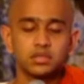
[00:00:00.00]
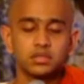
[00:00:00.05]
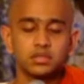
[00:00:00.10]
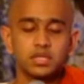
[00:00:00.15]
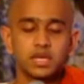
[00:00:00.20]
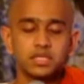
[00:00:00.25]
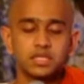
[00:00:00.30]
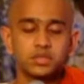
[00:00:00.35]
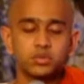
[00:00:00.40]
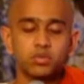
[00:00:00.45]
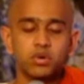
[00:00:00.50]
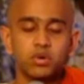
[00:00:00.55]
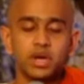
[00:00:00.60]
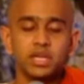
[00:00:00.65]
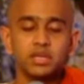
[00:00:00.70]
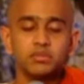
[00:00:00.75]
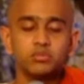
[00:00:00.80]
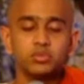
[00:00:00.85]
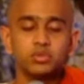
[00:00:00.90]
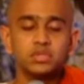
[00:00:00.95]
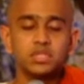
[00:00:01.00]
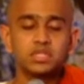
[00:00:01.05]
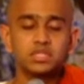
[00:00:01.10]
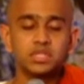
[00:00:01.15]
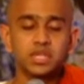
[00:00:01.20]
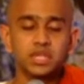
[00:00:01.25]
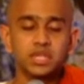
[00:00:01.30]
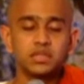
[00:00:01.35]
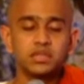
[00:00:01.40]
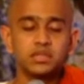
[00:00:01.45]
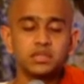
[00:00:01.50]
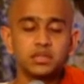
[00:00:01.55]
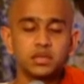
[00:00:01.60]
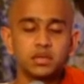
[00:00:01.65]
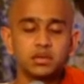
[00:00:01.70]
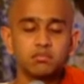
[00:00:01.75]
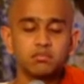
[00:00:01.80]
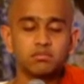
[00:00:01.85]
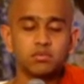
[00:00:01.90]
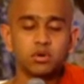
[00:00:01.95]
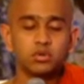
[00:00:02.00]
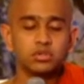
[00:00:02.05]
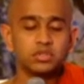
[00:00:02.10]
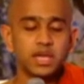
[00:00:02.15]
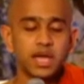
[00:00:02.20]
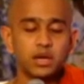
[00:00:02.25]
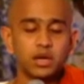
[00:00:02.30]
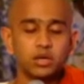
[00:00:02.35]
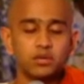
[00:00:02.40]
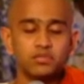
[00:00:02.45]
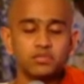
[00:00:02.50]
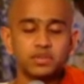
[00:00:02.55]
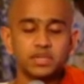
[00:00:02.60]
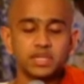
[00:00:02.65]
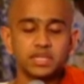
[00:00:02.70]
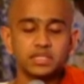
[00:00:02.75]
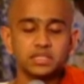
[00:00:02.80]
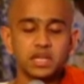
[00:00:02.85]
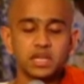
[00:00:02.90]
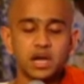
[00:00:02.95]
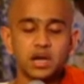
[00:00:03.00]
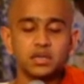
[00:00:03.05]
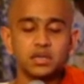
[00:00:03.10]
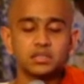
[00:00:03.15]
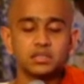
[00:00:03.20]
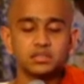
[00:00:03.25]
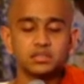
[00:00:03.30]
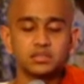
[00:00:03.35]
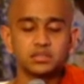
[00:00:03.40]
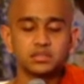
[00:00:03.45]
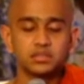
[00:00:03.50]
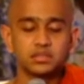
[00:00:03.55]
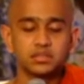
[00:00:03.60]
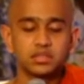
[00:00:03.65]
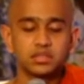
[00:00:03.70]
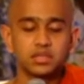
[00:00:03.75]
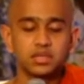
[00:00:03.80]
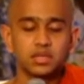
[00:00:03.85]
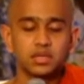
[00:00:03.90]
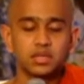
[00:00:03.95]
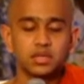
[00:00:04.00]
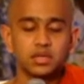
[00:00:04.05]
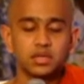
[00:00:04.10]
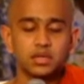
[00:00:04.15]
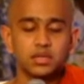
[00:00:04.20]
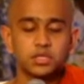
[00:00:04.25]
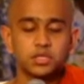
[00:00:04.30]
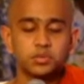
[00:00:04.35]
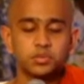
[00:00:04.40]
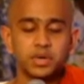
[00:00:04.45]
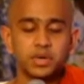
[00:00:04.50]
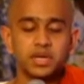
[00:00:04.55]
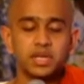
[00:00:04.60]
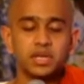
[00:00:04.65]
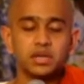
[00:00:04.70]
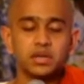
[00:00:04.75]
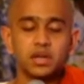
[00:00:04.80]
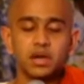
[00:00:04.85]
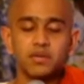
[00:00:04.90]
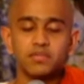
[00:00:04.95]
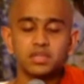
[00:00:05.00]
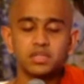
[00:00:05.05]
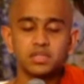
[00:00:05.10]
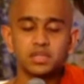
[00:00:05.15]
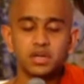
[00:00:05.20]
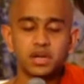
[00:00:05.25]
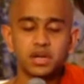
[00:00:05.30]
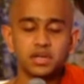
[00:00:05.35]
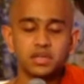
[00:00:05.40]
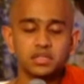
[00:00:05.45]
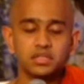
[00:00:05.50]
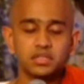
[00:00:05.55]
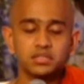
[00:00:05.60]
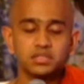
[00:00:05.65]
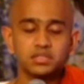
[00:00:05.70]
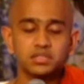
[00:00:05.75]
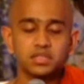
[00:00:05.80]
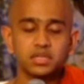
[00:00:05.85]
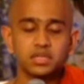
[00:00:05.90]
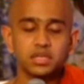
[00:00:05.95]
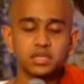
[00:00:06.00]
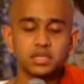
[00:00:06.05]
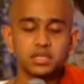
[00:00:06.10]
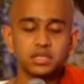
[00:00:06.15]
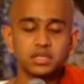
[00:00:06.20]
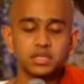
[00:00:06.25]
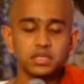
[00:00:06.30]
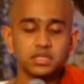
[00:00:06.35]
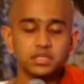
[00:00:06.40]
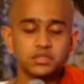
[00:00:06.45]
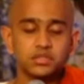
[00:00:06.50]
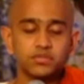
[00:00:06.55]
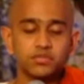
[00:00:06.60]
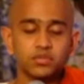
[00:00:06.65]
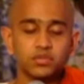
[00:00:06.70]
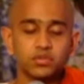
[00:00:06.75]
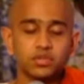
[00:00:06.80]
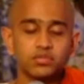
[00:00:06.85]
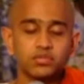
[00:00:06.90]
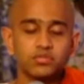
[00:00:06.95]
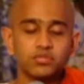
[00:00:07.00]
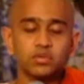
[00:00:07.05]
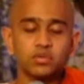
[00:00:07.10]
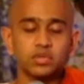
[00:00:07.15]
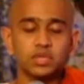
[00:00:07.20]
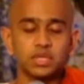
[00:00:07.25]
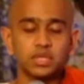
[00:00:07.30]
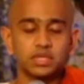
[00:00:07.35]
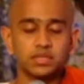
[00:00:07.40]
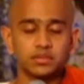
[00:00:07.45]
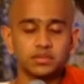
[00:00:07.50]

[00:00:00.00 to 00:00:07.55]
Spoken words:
That's why Buddha said, more than offering dana, spreading loving kindness is fruitful.